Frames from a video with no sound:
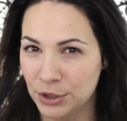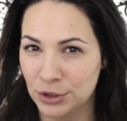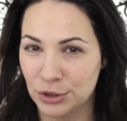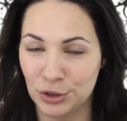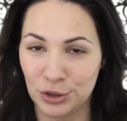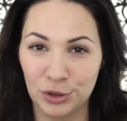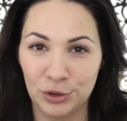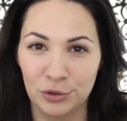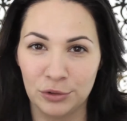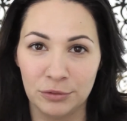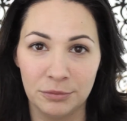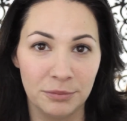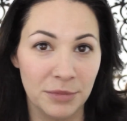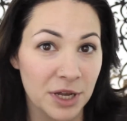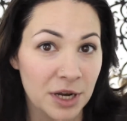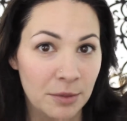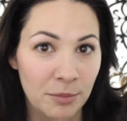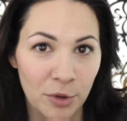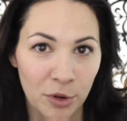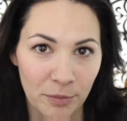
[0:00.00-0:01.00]
to
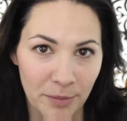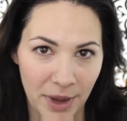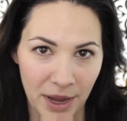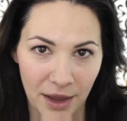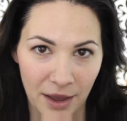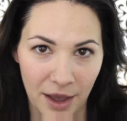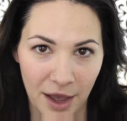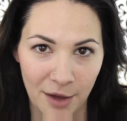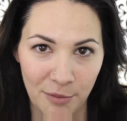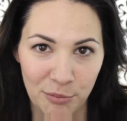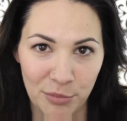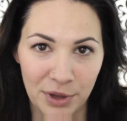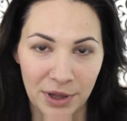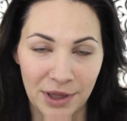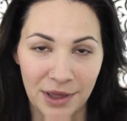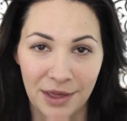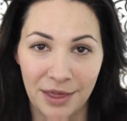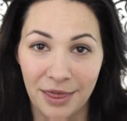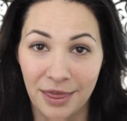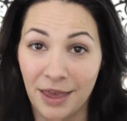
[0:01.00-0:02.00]
minimal makeup,
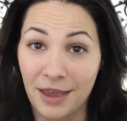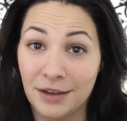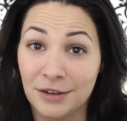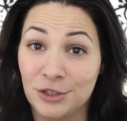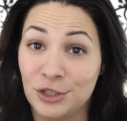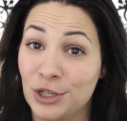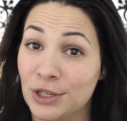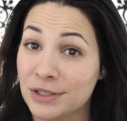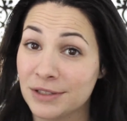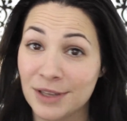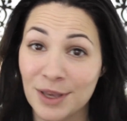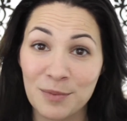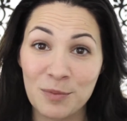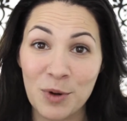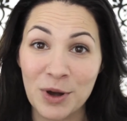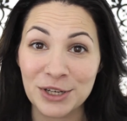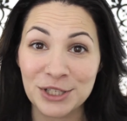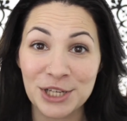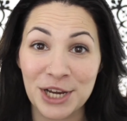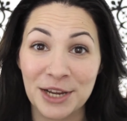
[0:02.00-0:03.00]
then just keep
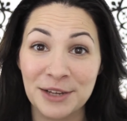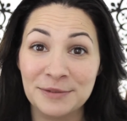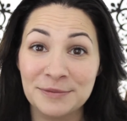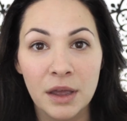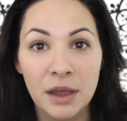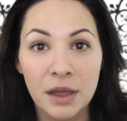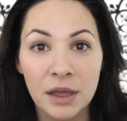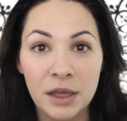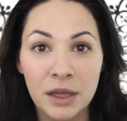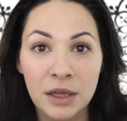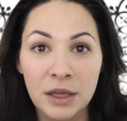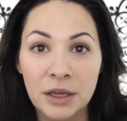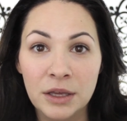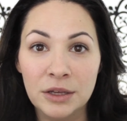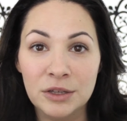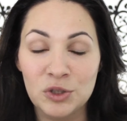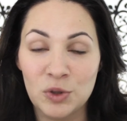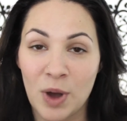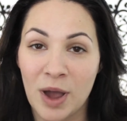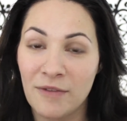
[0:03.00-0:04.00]
watching.
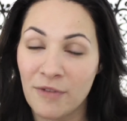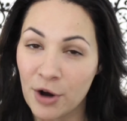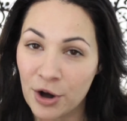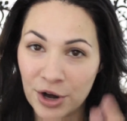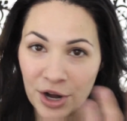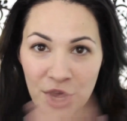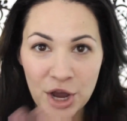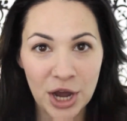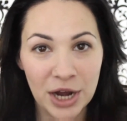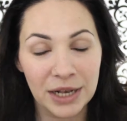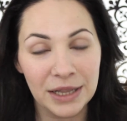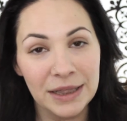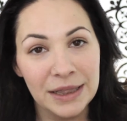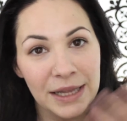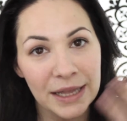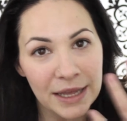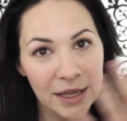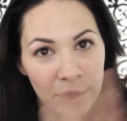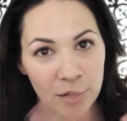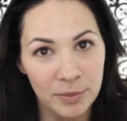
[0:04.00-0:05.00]
So I've already got a
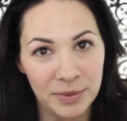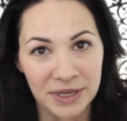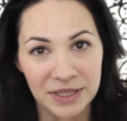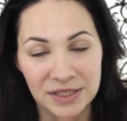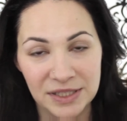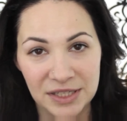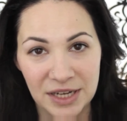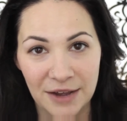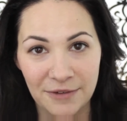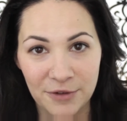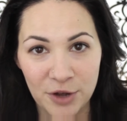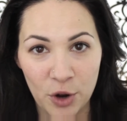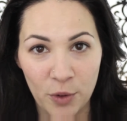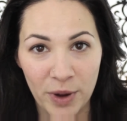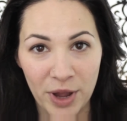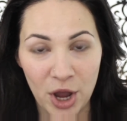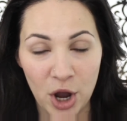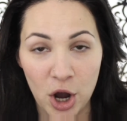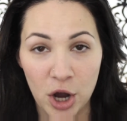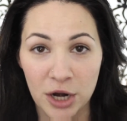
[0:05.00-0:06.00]
little bit of stuff
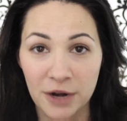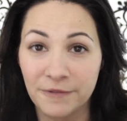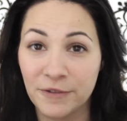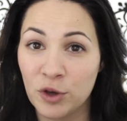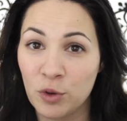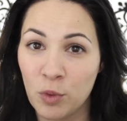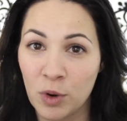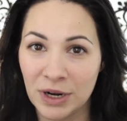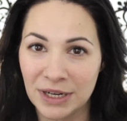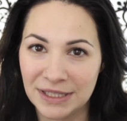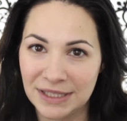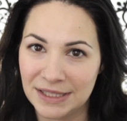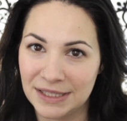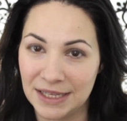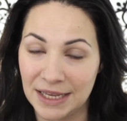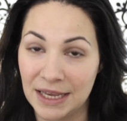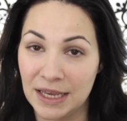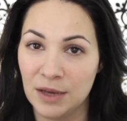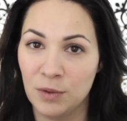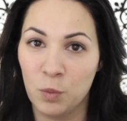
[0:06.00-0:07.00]
going on. If you want to
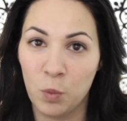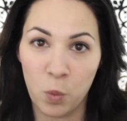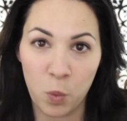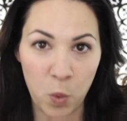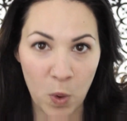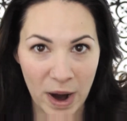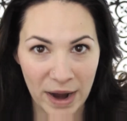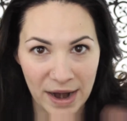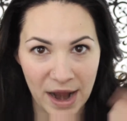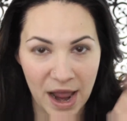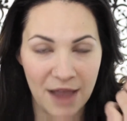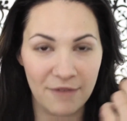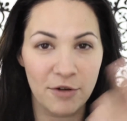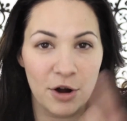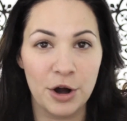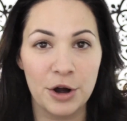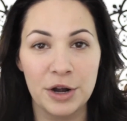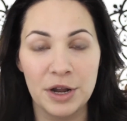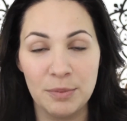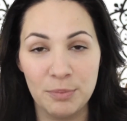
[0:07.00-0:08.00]
see what I've
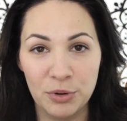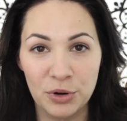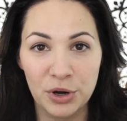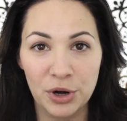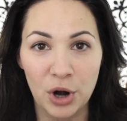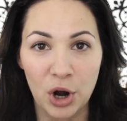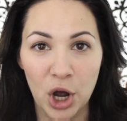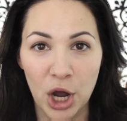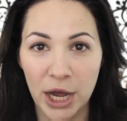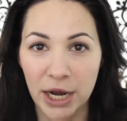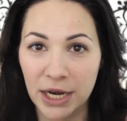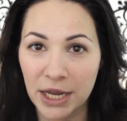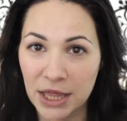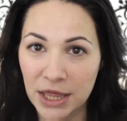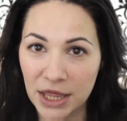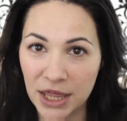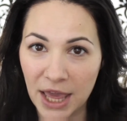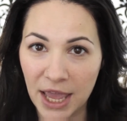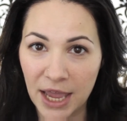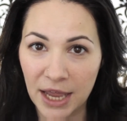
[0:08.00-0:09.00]
already put
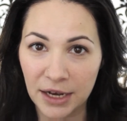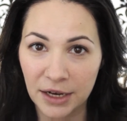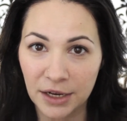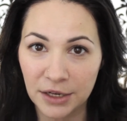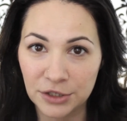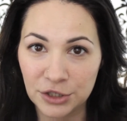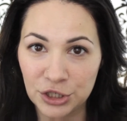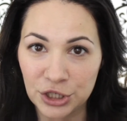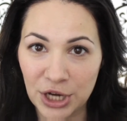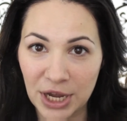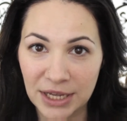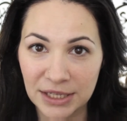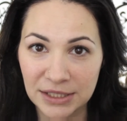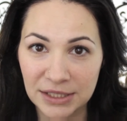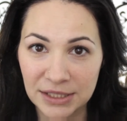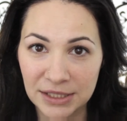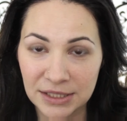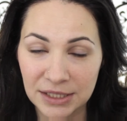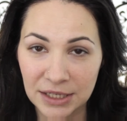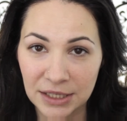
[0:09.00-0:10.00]
on, then
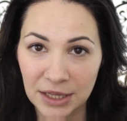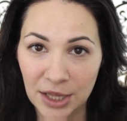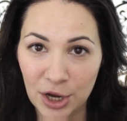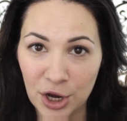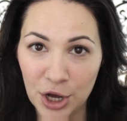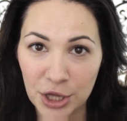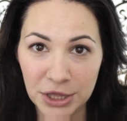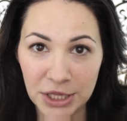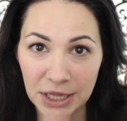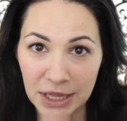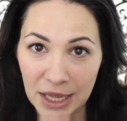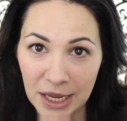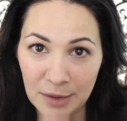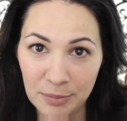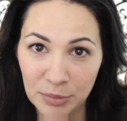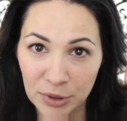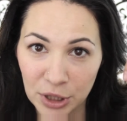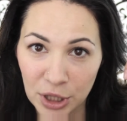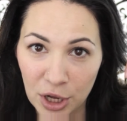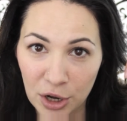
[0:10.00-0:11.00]
just click on the
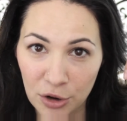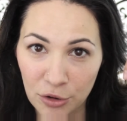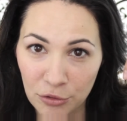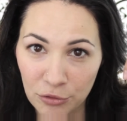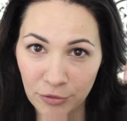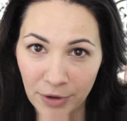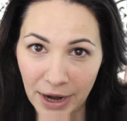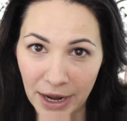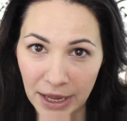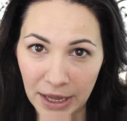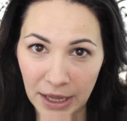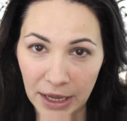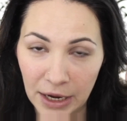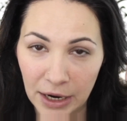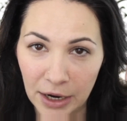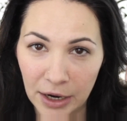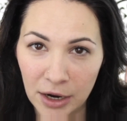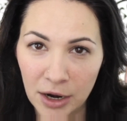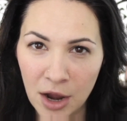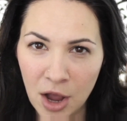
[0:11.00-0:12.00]
link below right
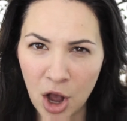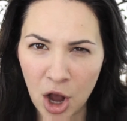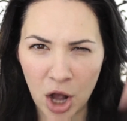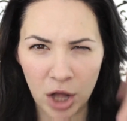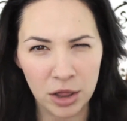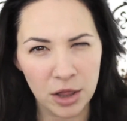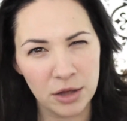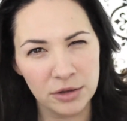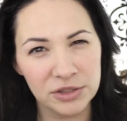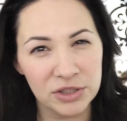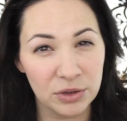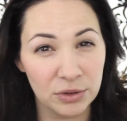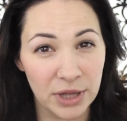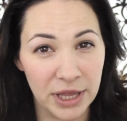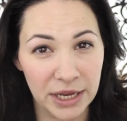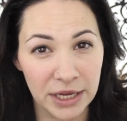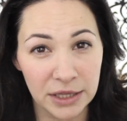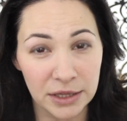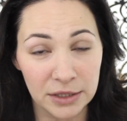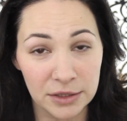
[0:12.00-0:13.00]
here. I'll also
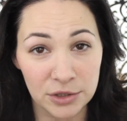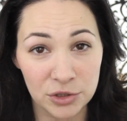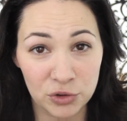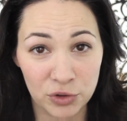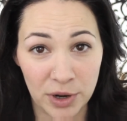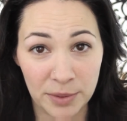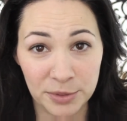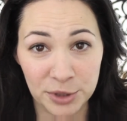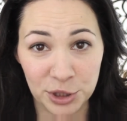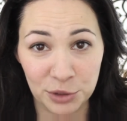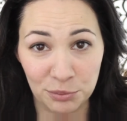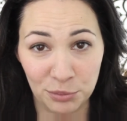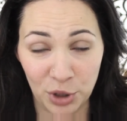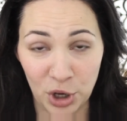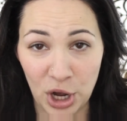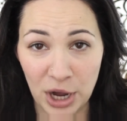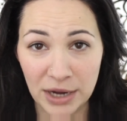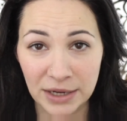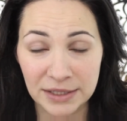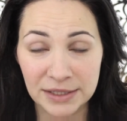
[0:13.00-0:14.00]
link in the description
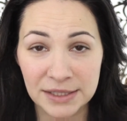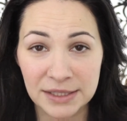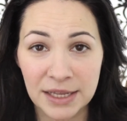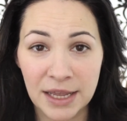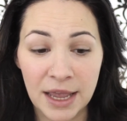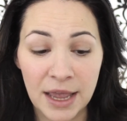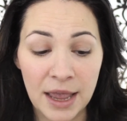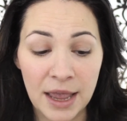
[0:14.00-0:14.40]
box.